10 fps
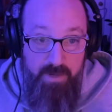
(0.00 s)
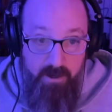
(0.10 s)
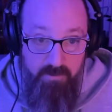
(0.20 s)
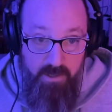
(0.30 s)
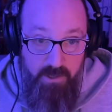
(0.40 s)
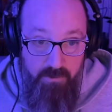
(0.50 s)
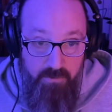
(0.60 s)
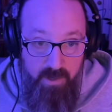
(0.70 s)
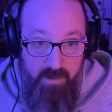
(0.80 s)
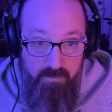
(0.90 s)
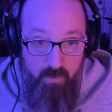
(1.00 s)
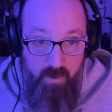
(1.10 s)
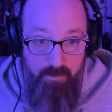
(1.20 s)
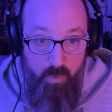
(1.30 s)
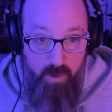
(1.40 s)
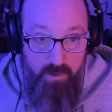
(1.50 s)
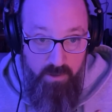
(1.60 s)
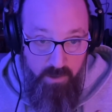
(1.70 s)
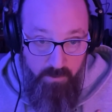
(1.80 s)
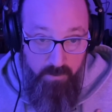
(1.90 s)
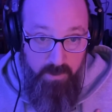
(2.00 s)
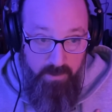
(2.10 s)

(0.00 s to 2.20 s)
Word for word: are bigger than you and more important to you,